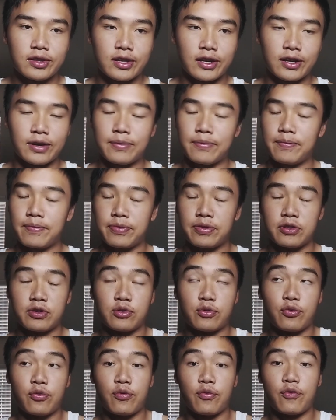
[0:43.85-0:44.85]
Like,
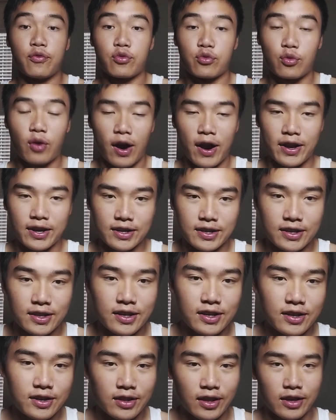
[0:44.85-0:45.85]
there's variety.
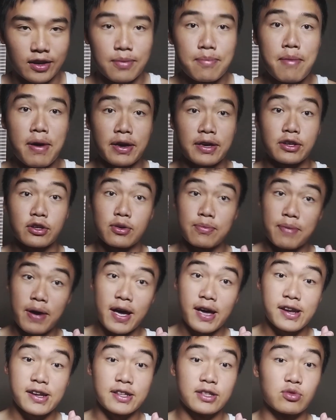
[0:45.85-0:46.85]
Like, making your
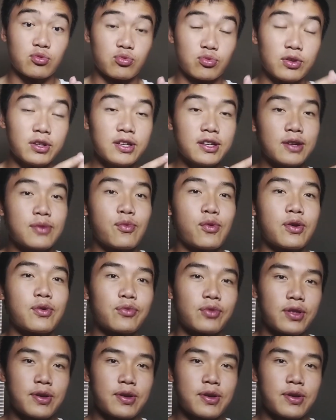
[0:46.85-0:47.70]
bed is a really good one,